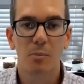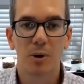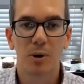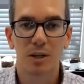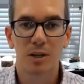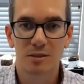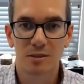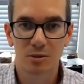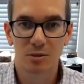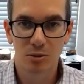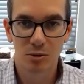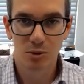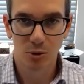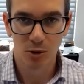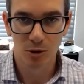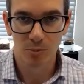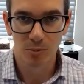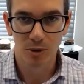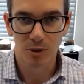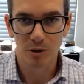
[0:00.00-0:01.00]
but it's
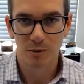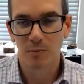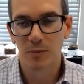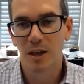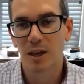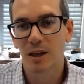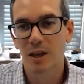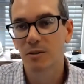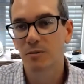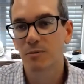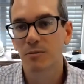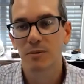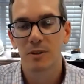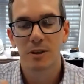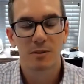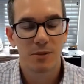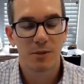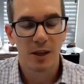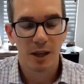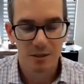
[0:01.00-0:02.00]
normal. And
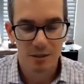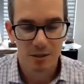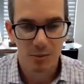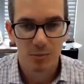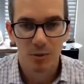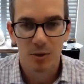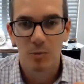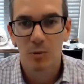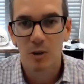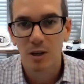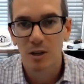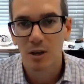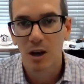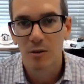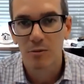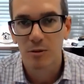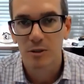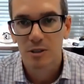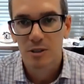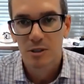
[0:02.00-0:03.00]
if that's something we can
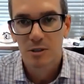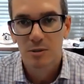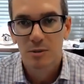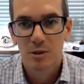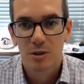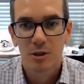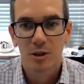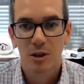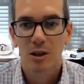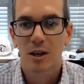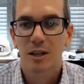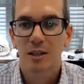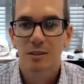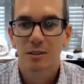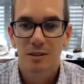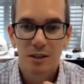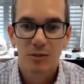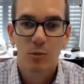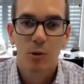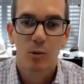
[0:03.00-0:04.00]
offer to you and your
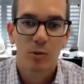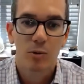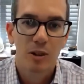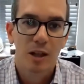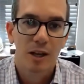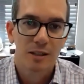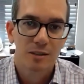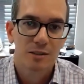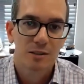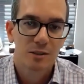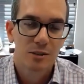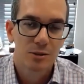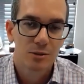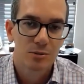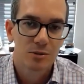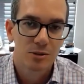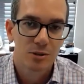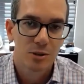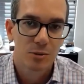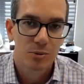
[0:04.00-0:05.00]
clients, that's what we like to
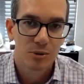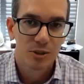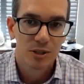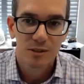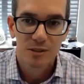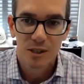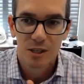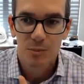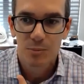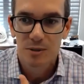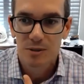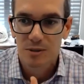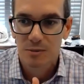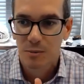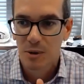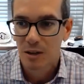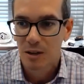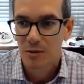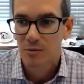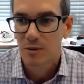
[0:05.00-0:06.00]
do. So please keep us
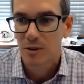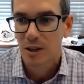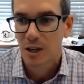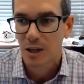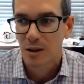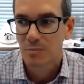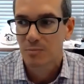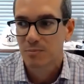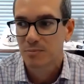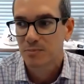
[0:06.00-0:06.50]
in mind for that.